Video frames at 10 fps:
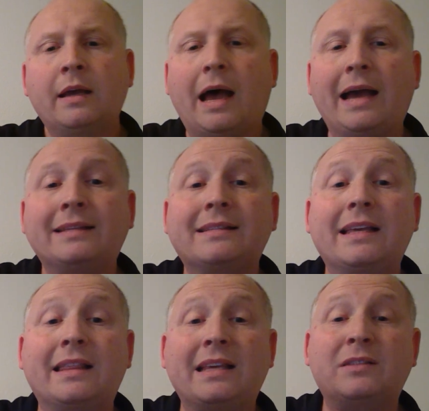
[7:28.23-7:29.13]
I see
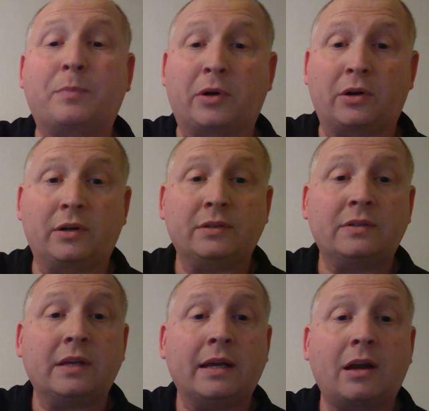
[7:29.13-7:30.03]
these
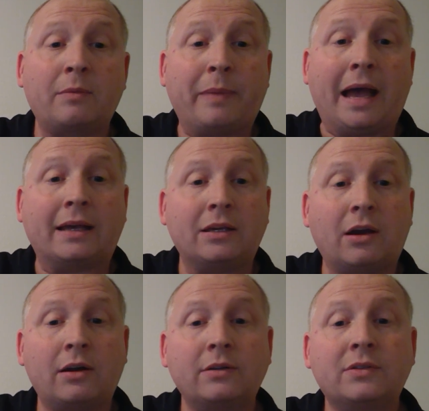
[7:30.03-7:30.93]
birds in our
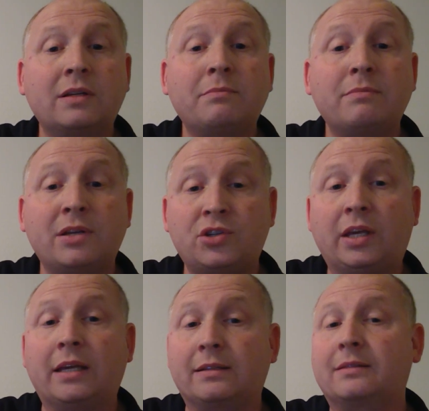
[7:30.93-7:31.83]
backyards in
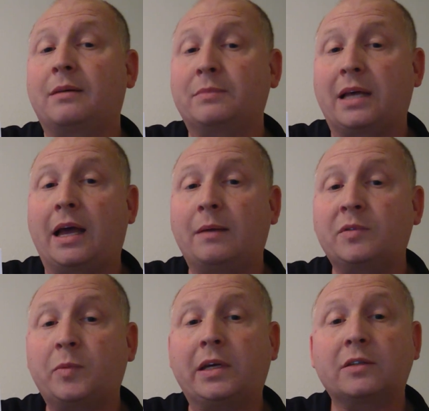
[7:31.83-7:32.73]
Michigan sometimes
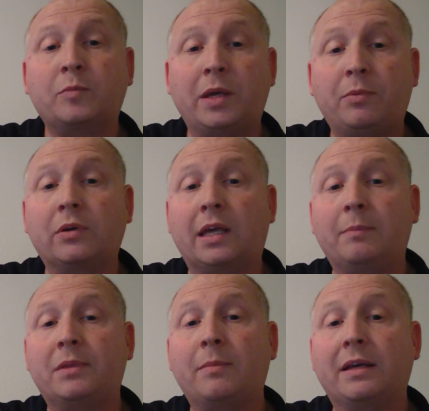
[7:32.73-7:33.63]
because people
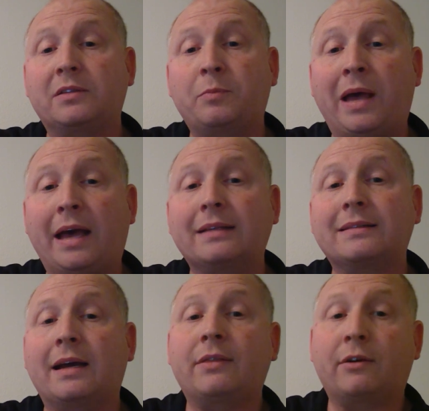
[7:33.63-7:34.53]
keep them as pets
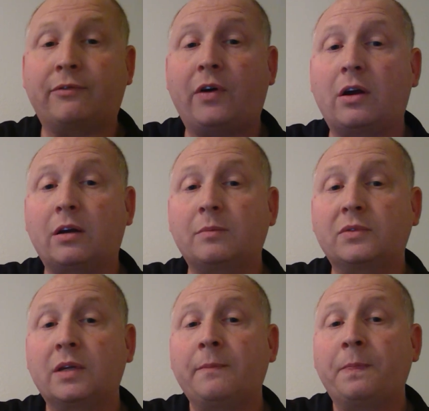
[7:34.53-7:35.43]
on their
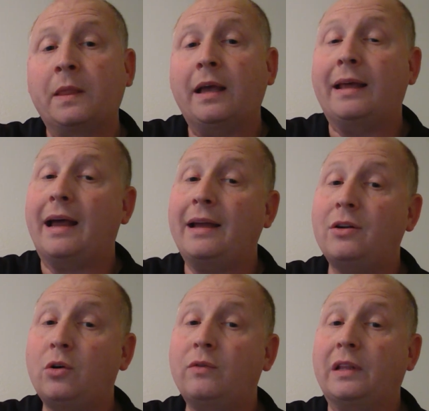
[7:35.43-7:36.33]
farms. And I
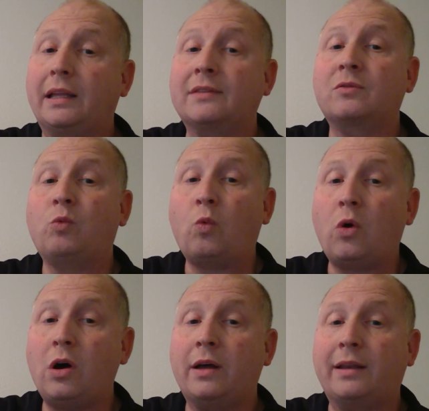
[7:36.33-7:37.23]
know of at least
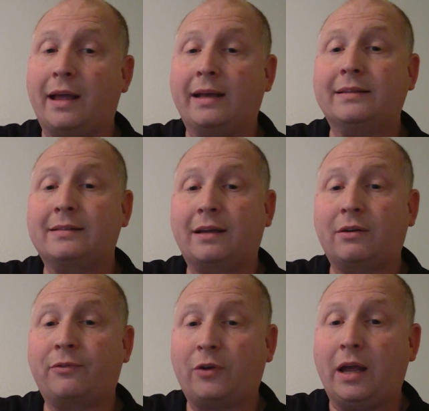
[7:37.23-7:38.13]
one Ed Center
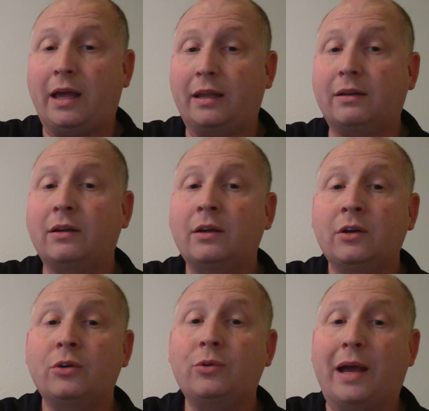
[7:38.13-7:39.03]
friend
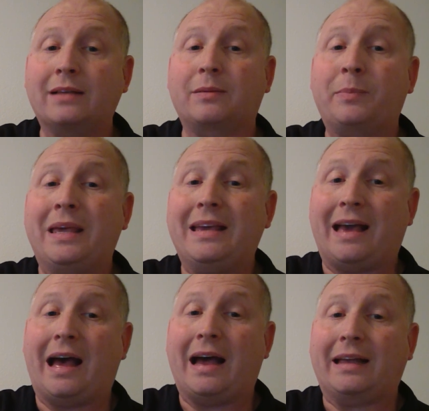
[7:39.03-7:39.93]
who has a
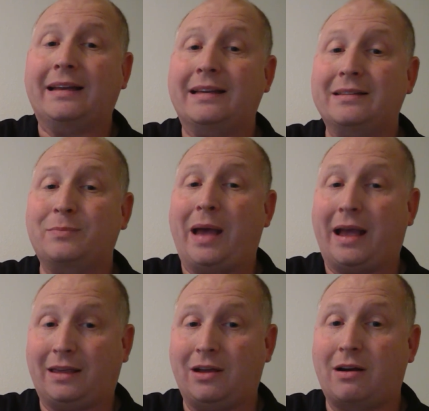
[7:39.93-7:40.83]
peacock in his
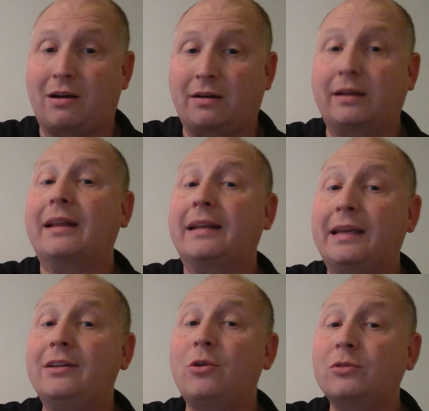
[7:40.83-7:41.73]
backyard, and
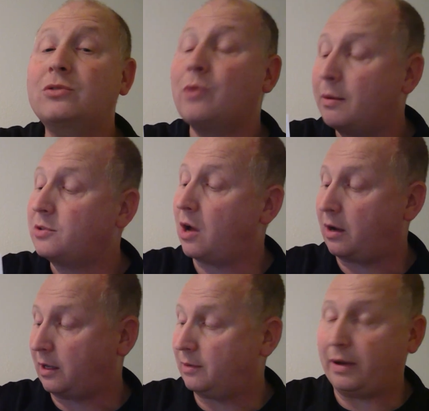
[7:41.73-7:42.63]
he knows who I'm
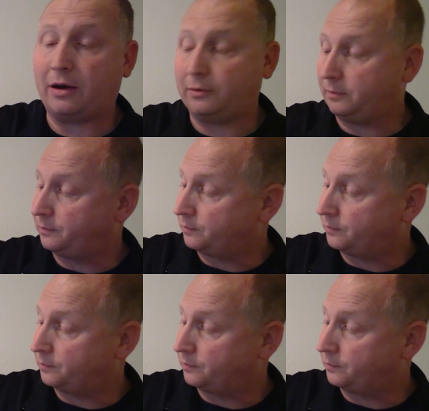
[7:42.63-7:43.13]
talking about.